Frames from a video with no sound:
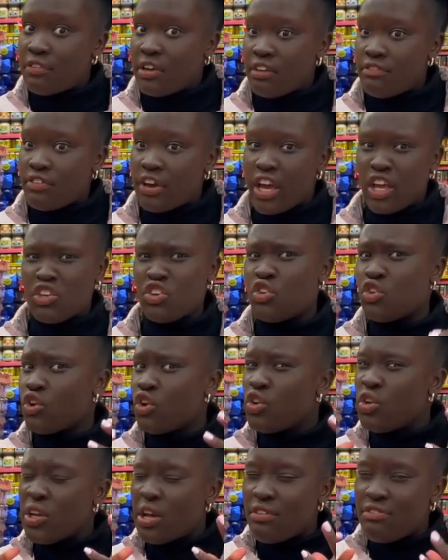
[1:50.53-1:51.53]
liver and you know
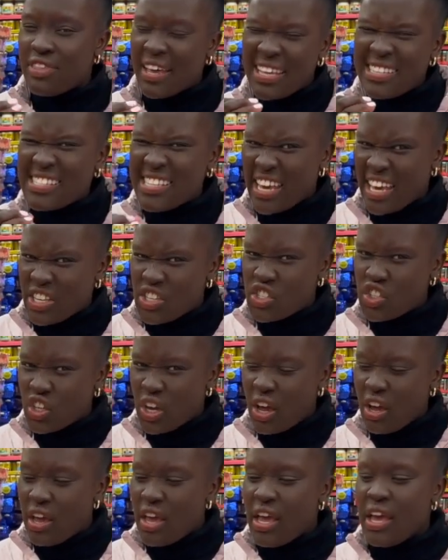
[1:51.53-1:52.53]
you love that
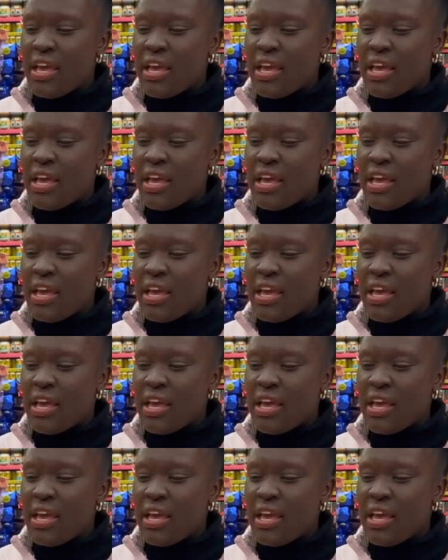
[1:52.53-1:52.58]
texture,